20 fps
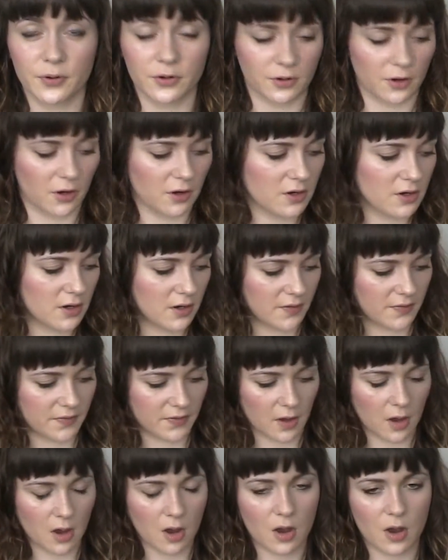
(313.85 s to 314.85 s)

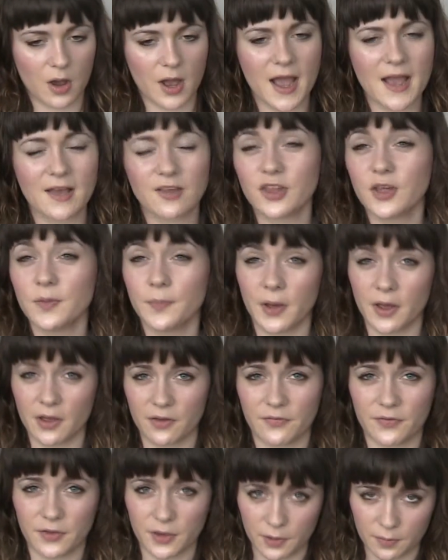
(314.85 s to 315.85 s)
products are actually
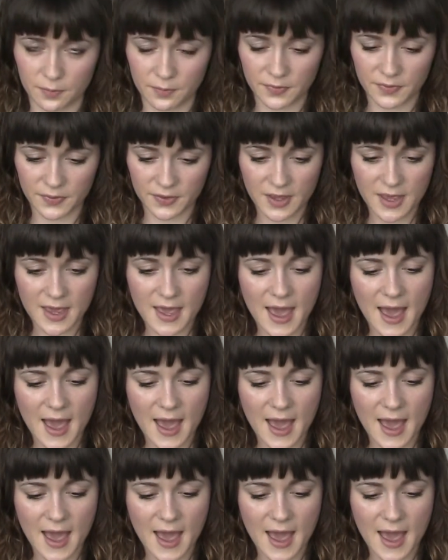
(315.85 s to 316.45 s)
perfumes,